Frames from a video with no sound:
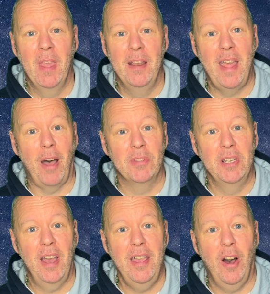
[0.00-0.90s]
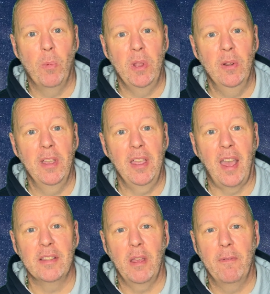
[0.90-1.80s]
Now today I'll be looking
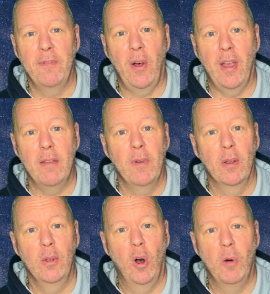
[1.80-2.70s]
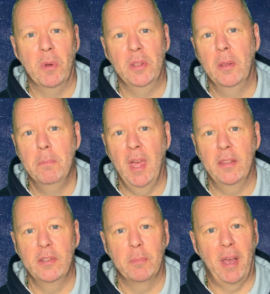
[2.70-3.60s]
at 5 common
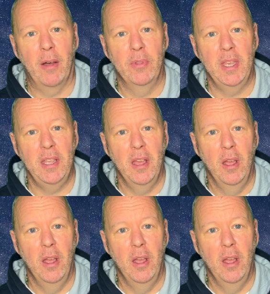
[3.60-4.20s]
myths about the